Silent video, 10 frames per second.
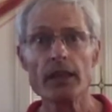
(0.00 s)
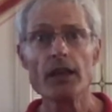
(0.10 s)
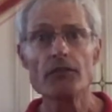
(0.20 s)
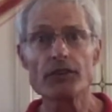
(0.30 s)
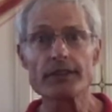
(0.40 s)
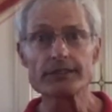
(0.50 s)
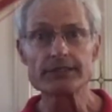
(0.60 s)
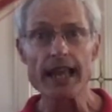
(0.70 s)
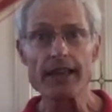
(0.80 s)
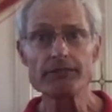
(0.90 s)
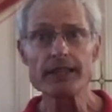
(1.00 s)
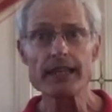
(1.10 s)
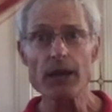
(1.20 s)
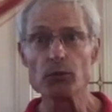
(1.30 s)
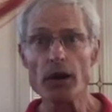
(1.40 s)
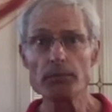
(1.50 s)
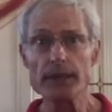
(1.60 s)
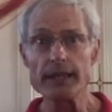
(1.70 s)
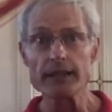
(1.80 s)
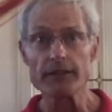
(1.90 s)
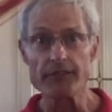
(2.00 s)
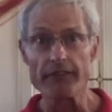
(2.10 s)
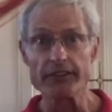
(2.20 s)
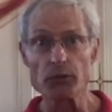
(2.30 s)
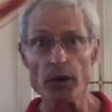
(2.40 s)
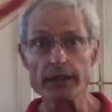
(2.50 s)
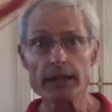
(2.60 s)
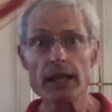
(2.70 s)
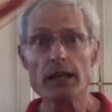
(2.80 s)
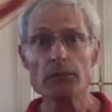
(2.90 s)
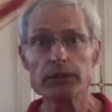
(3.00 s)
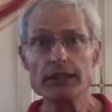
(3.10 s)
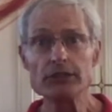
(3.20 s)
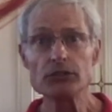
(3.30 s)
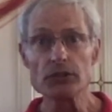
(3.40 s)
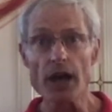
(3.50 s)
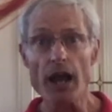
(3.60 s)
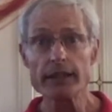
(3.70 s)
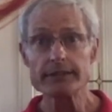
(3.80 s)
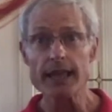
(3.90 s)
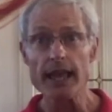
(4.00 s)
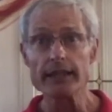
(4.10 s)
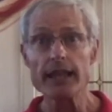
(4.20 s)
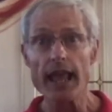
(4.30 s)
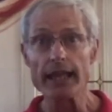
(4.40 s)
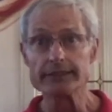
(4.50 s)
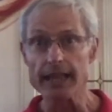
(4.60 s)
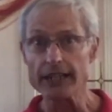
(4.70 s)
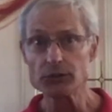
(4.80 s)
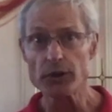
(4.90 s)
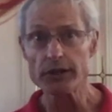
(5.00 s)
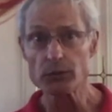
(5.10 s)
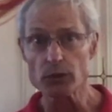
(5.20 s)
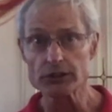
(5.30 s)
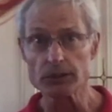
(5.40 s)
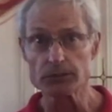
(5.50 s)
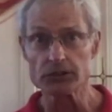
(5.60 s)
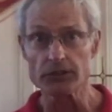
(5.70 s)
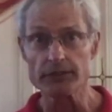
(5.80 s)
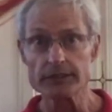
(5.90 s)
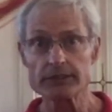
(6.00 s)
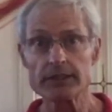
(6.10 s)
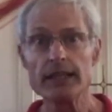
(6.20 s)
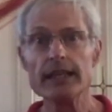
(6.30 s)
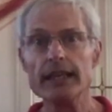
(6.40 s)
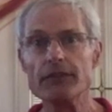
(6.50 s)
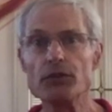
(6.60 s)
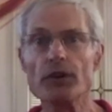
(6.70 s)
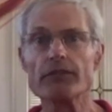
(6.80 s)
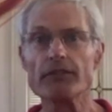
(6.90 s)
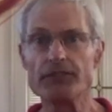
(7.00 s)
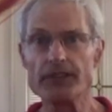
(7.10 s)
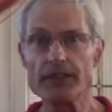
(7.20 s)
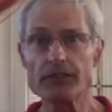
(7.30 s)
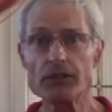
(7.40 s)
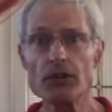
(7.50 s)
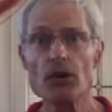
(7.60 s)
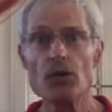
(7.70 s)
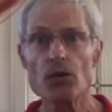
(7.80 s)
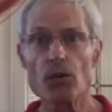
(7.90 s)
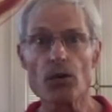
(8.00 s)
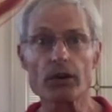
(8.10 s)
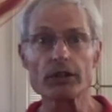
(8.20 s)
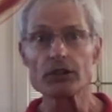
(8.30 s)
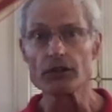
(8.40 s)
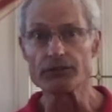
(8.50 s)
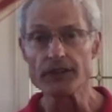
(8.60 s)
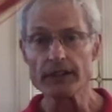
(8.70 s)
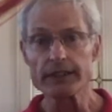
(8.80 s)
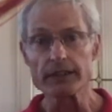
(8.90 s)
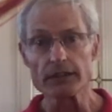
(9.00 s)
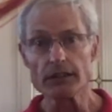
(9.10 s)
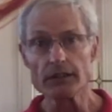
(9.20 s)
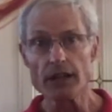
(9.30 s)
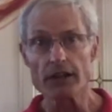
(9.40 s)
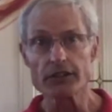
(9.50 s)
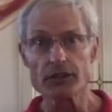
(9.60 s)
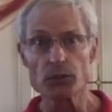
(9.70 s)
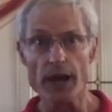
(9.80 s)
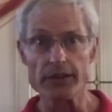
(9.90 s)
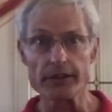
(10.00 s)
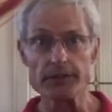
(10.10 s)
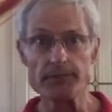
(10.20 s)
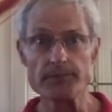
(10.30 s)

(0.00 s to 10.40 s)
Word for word: For the safety and well-being of everyone, please do not attend a sanctuary worship service if you have a fever or you're feeling a little under the weather.